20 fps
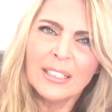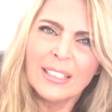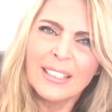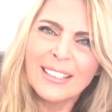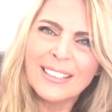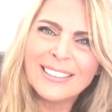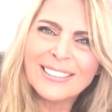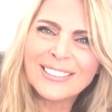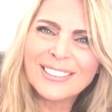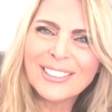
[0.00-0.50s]

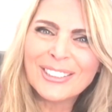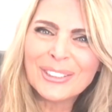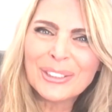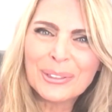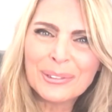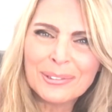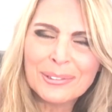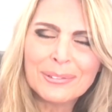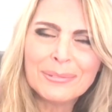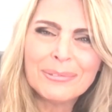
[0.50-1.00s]
and
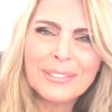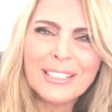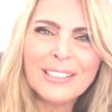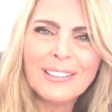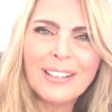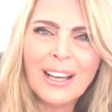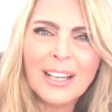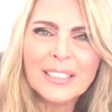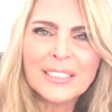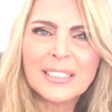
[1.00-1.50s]
to
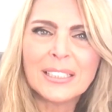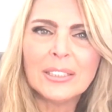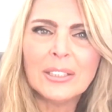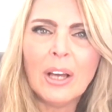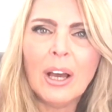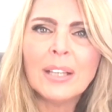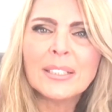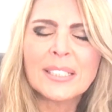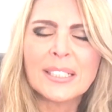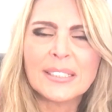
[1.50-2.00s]
realize the
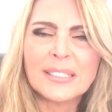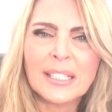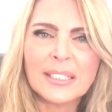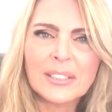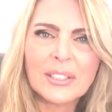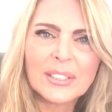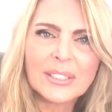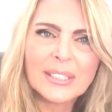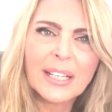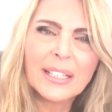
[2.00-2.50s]
losses and
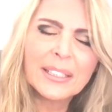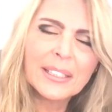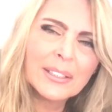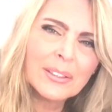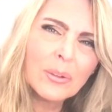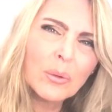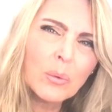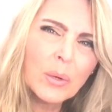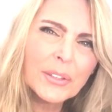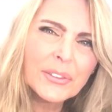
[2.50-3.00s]
to say, you
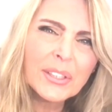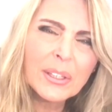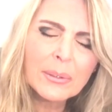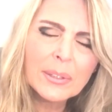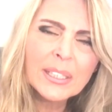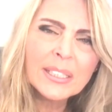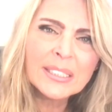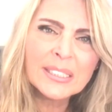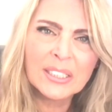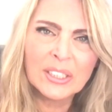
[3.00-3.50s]
know what, there
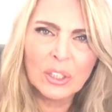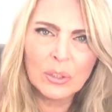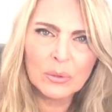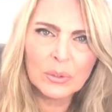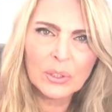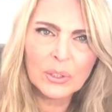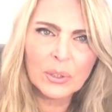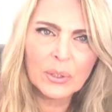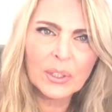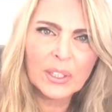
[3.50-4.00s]
is no
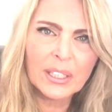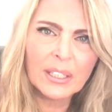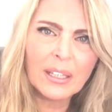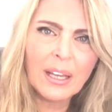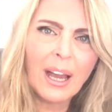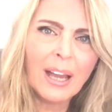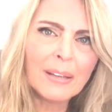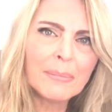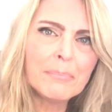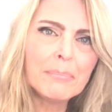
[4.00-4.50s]
cookie.
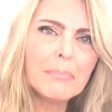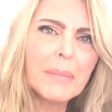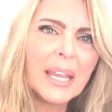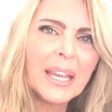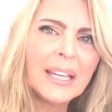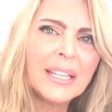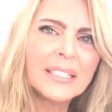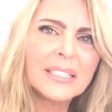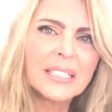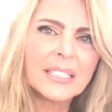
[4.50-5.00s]
I
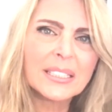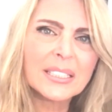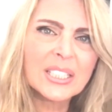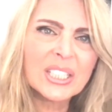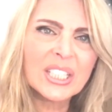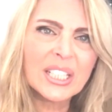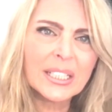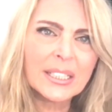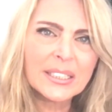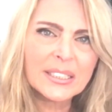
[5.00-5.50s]
made
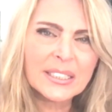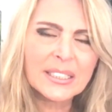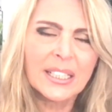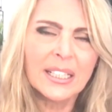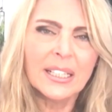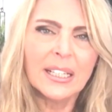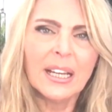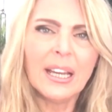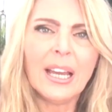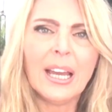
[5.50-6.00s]
this
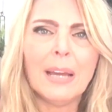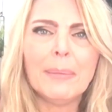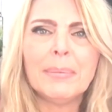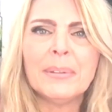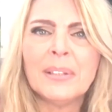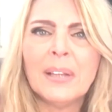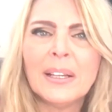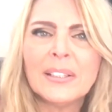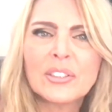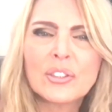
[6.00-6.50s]

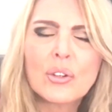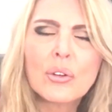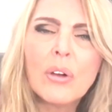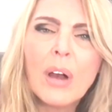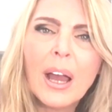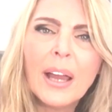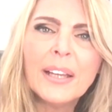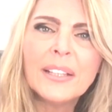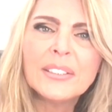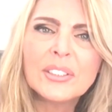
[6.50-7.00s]
happen. I
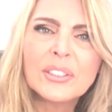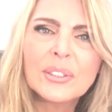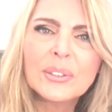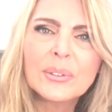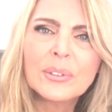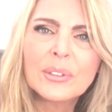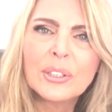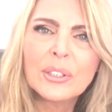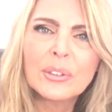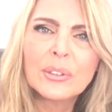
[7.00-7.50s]
tried to
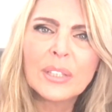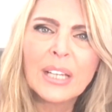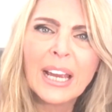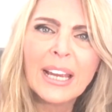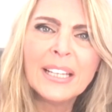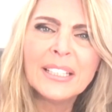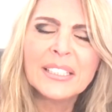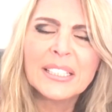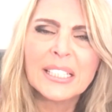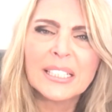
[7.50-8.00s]

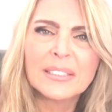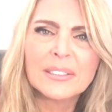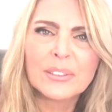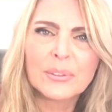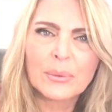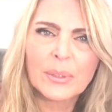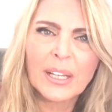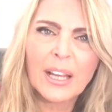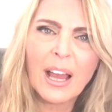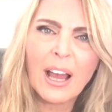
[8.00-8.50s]
create this
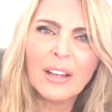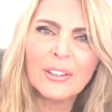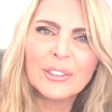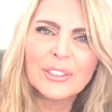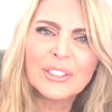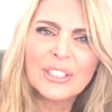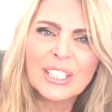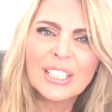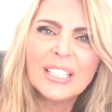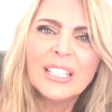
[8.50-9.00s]

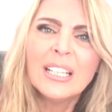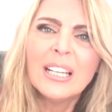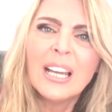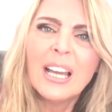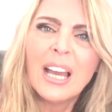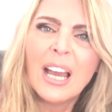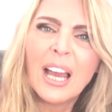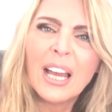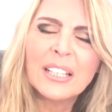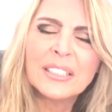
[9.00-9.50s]
reality,
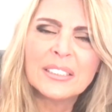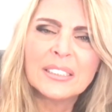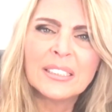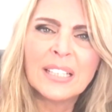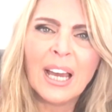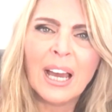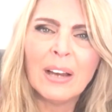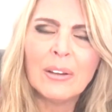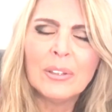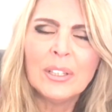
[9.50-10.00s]
and
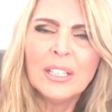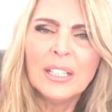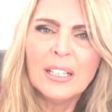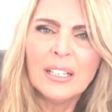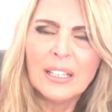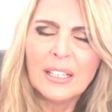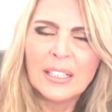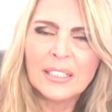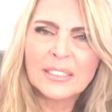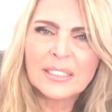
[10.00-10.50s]
now
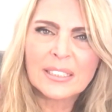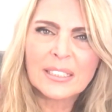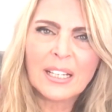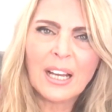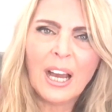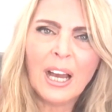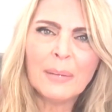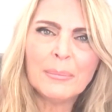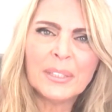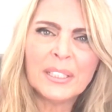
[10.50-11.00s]
it's
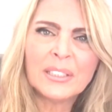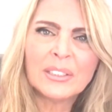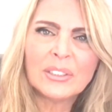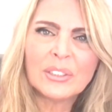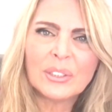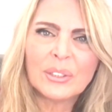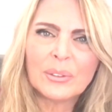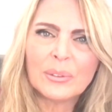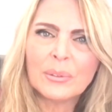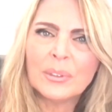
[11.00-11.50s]
coming
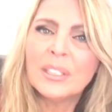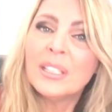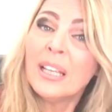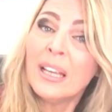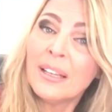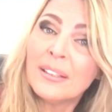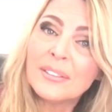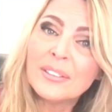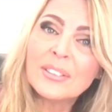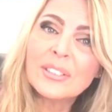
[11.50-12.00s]
to an
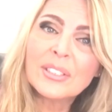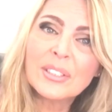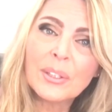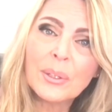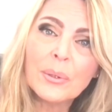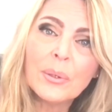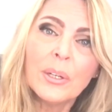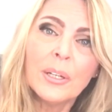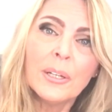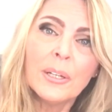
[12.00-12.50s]
end.
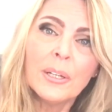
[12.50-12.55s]
So,